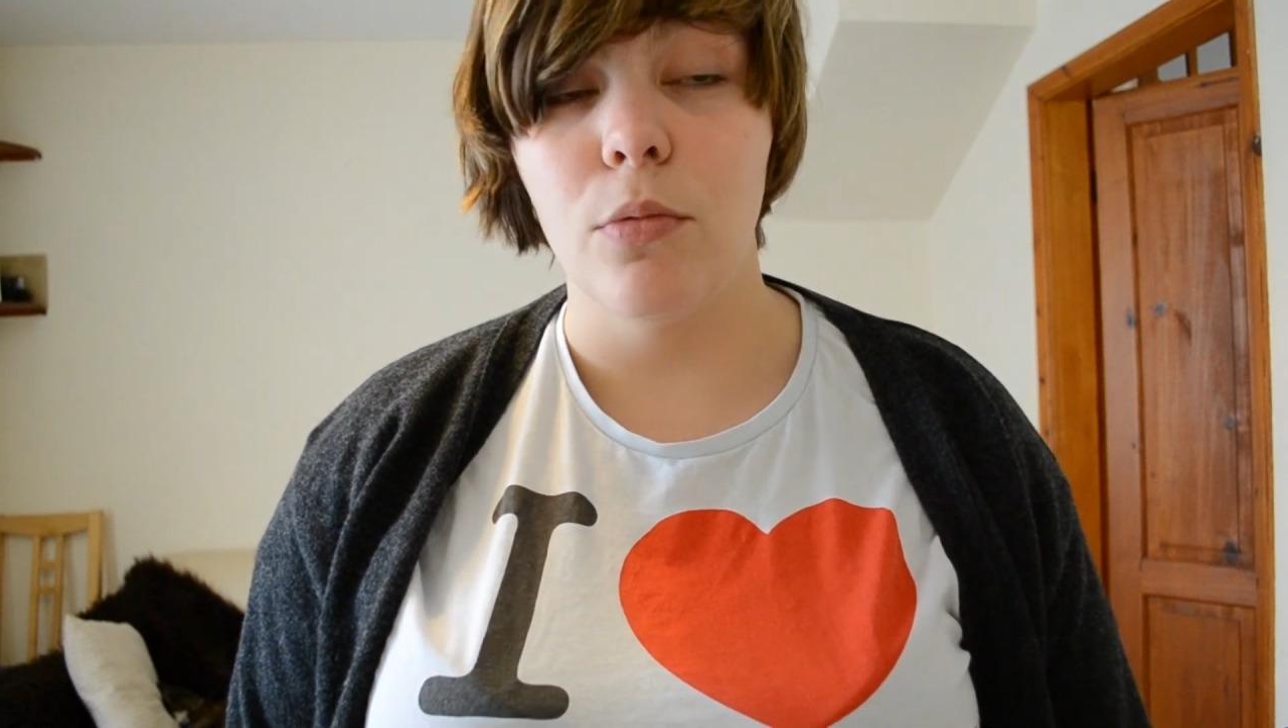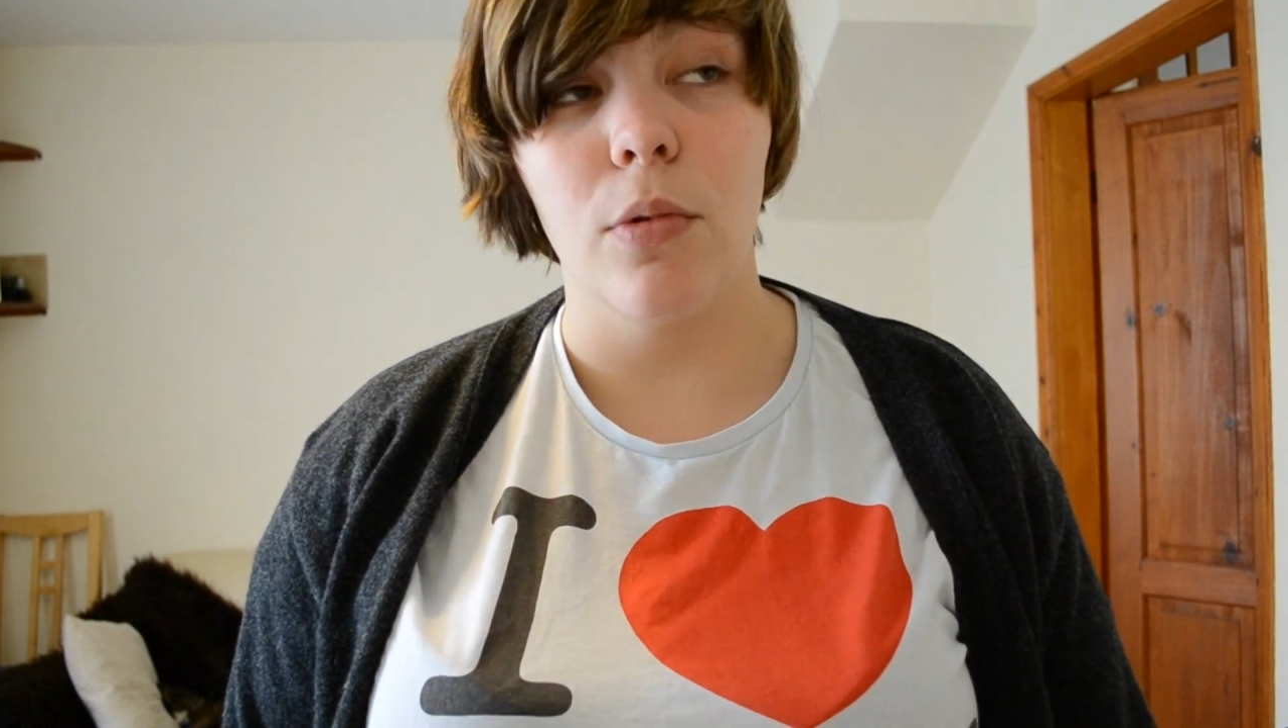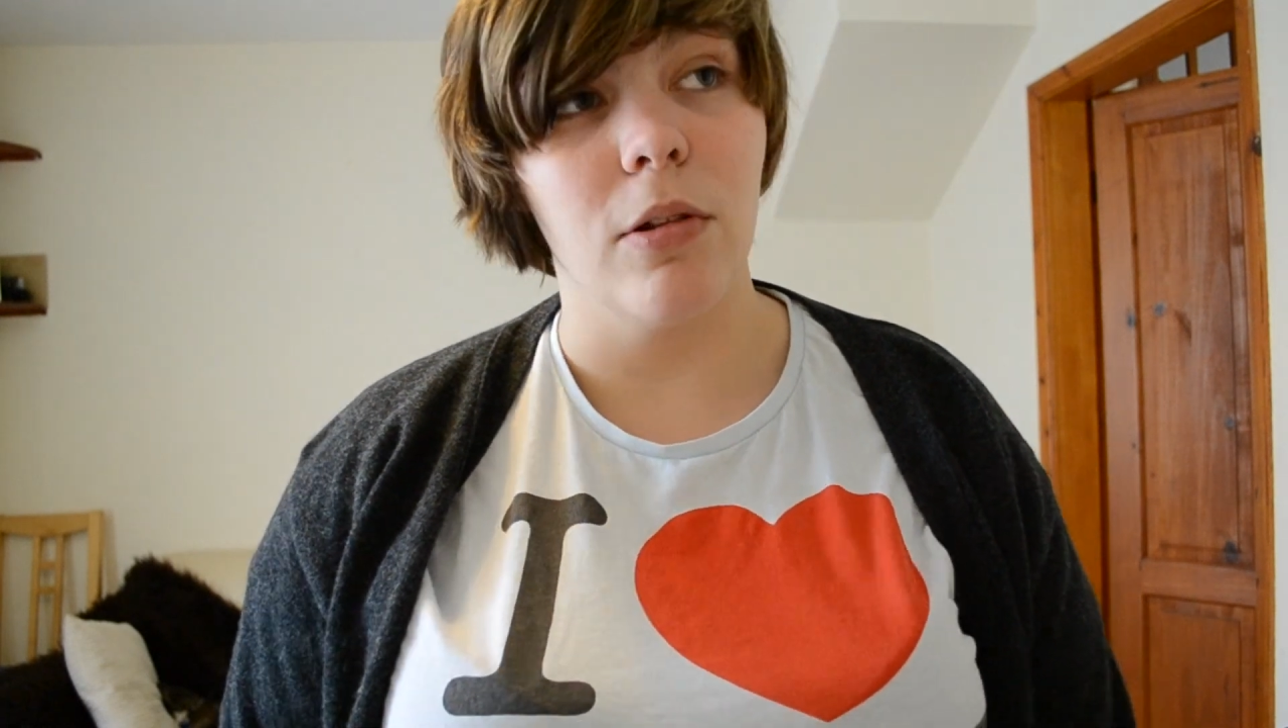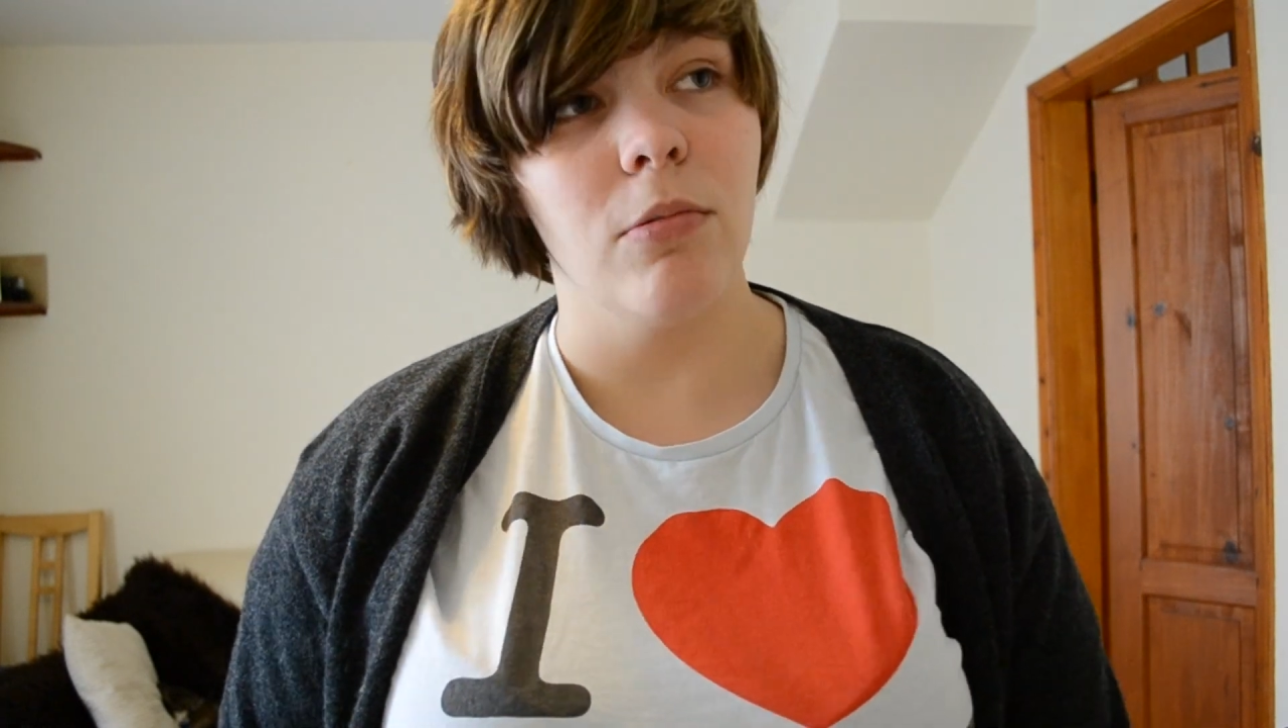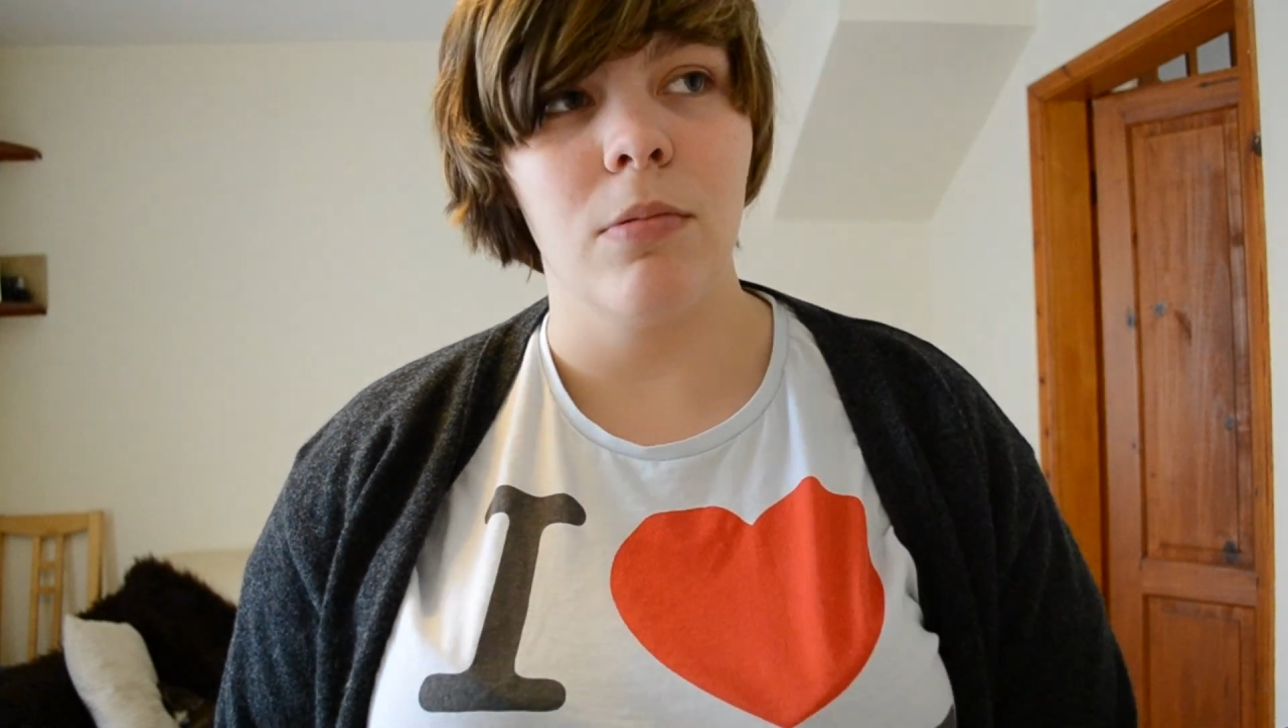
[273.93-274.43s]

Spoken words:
Well,